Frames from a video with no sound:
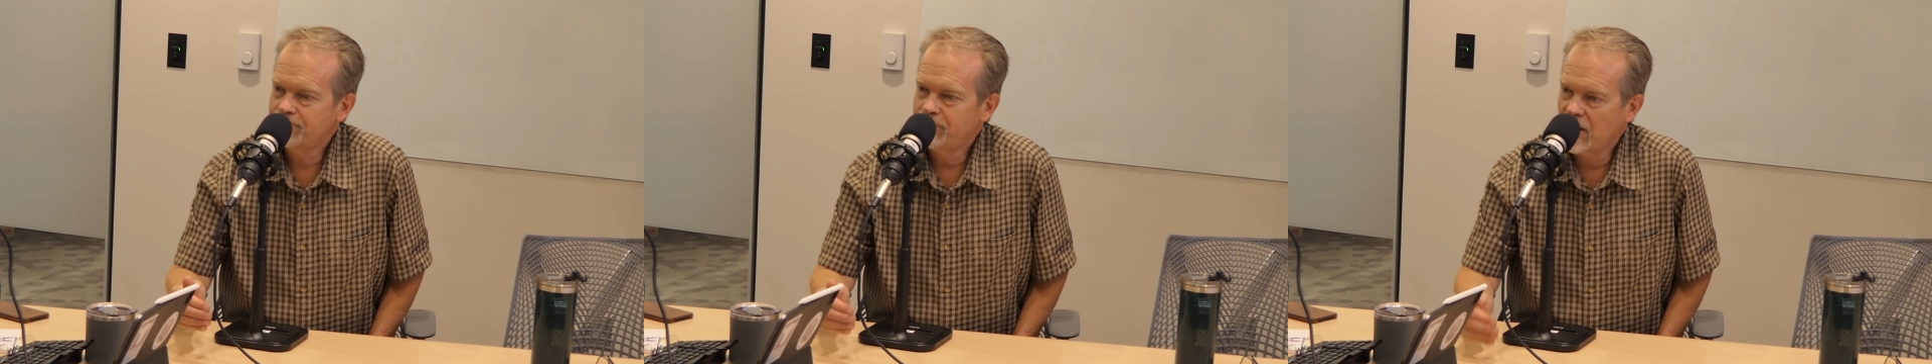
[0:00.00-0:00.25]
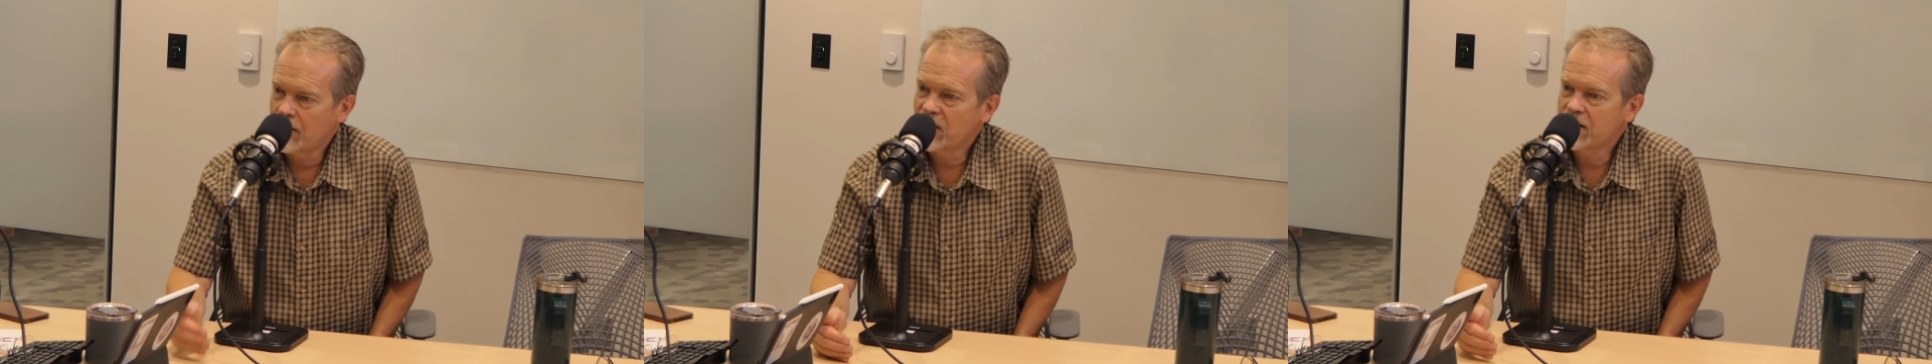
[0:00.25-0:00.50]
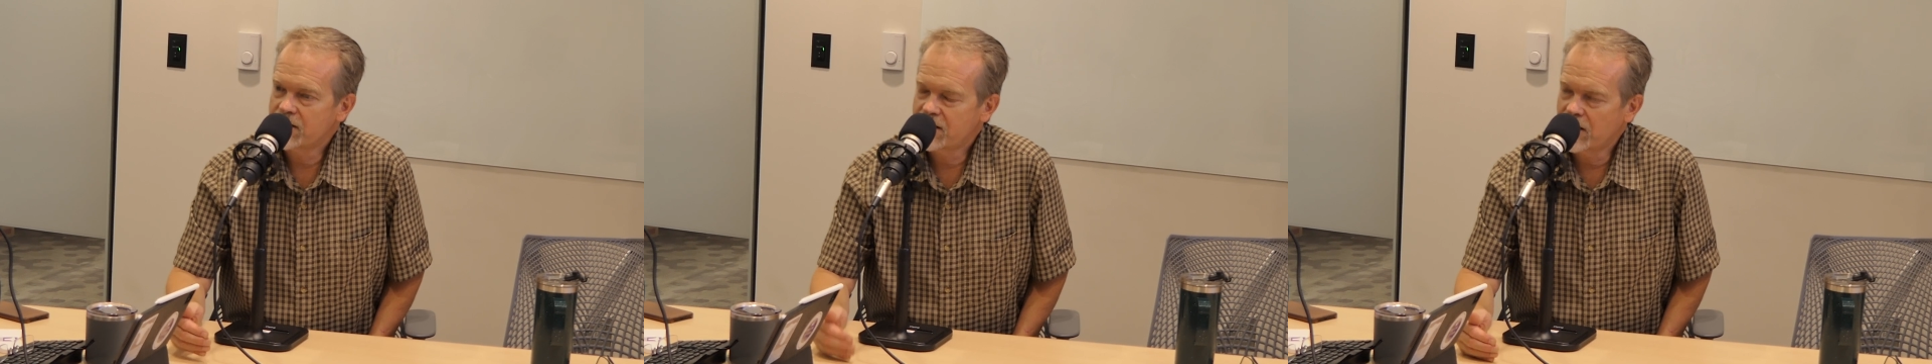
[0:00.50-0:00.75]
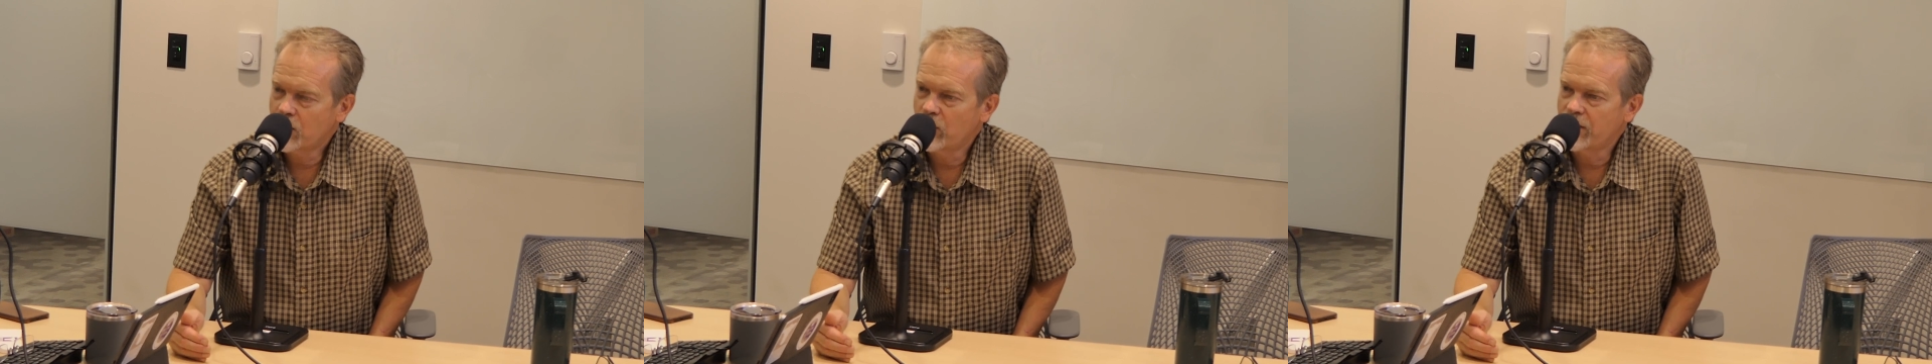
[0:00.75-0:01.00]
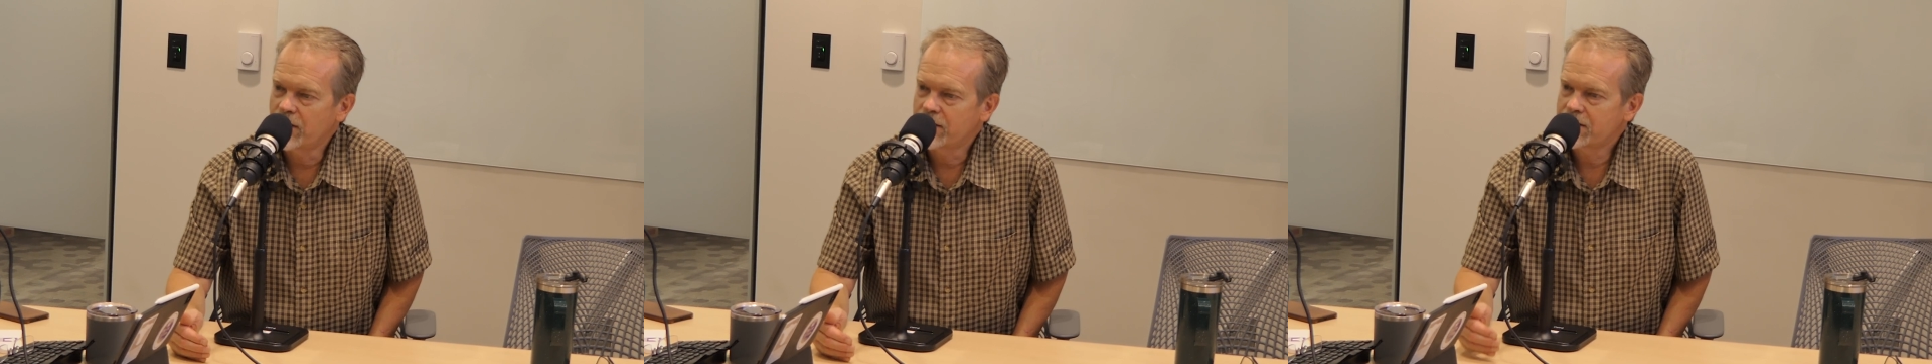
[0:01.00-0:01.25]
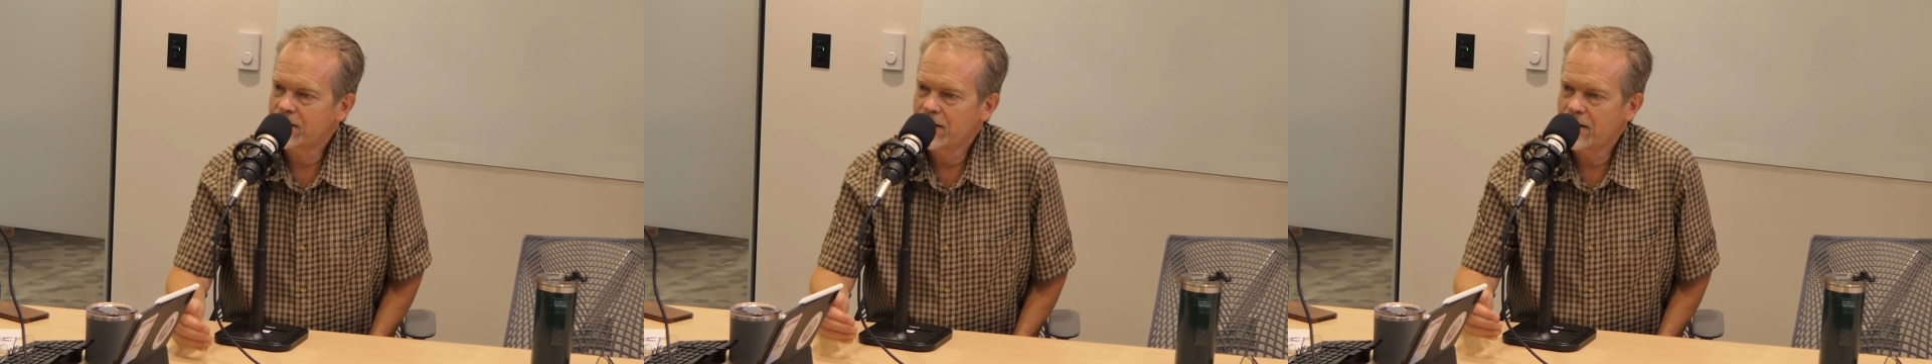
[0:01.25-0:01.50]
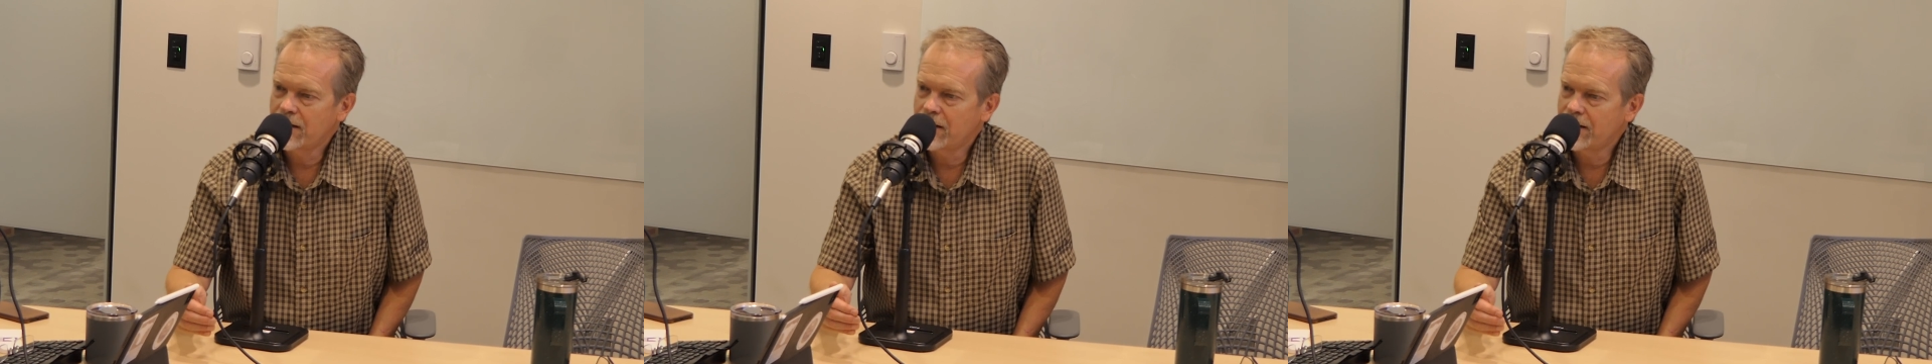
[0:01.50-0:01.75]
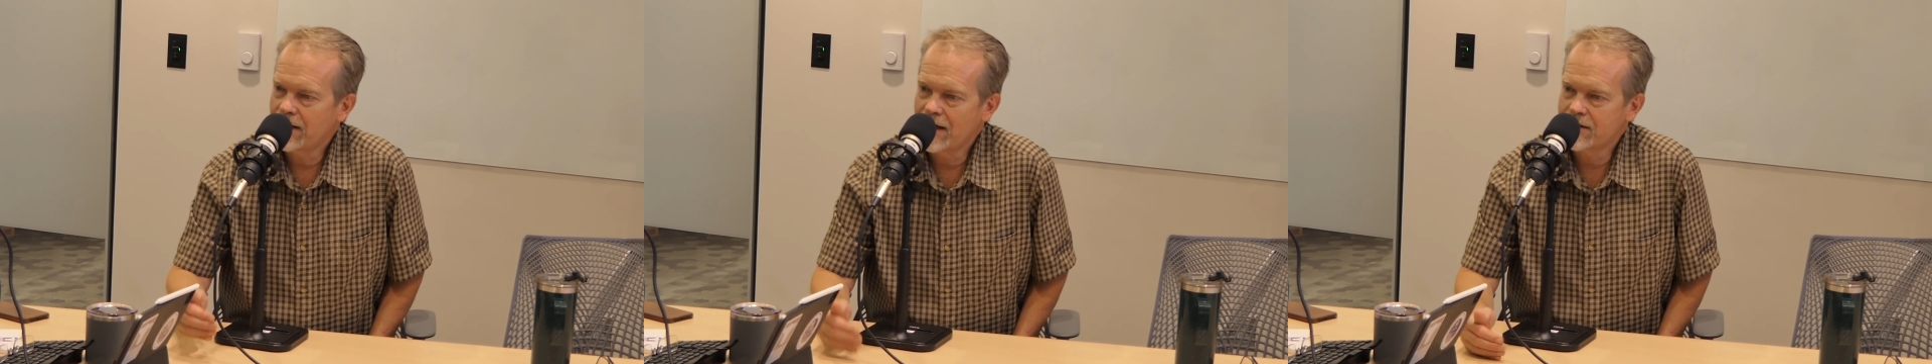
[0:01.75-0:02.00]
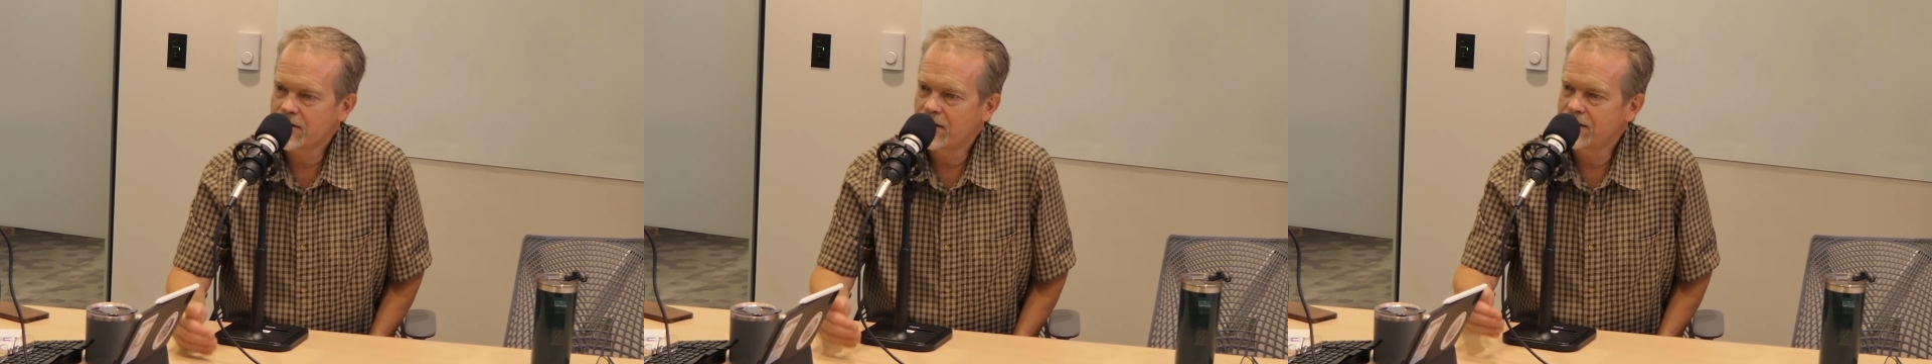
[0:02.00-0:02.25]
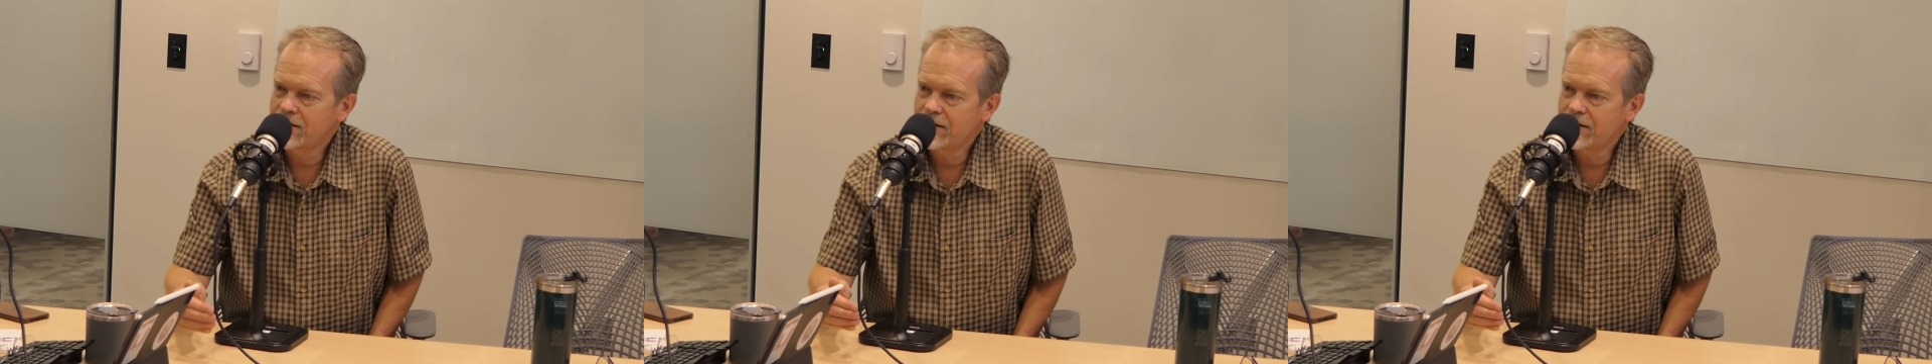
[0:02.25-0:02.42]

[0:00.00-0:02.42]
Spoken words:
I'm going to stick with it, the answer.